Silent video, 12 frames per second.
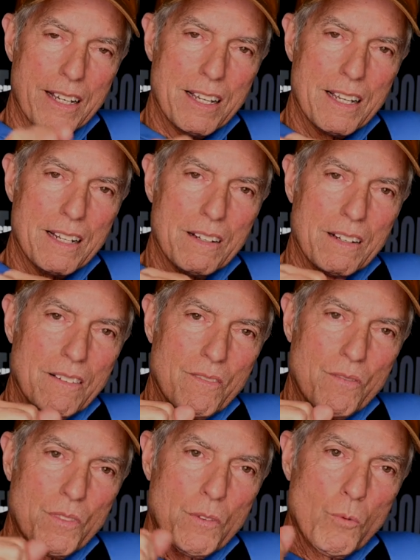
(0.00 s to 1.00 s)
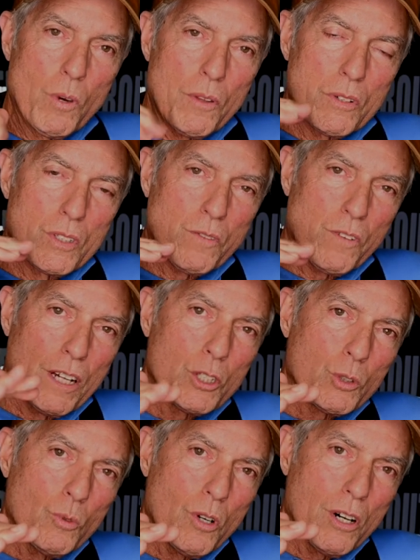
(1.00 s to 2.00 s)
And whether it's
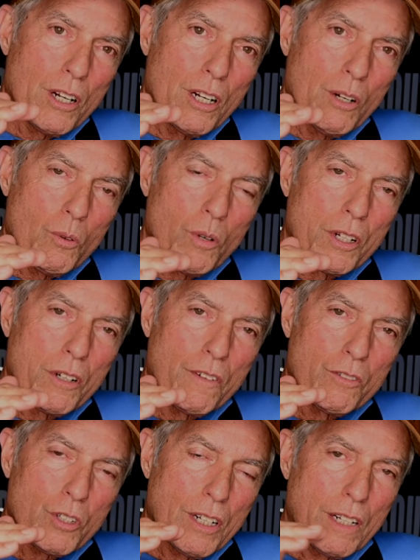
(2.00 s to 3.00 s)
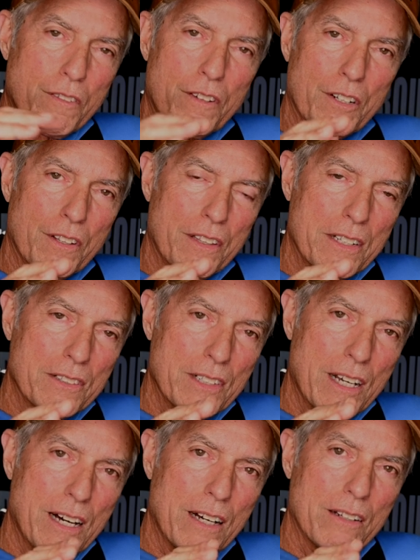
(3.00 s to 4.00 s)
freshwater where you're trying to figure things
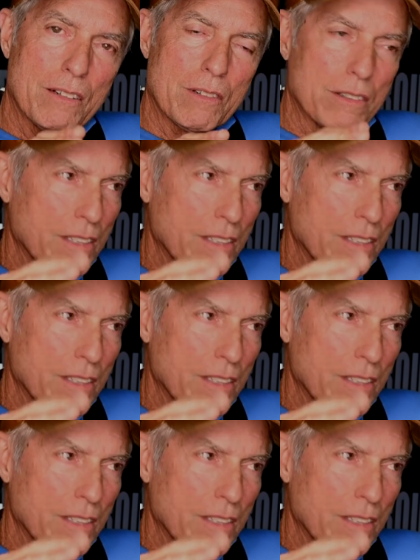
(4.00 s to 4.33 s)
out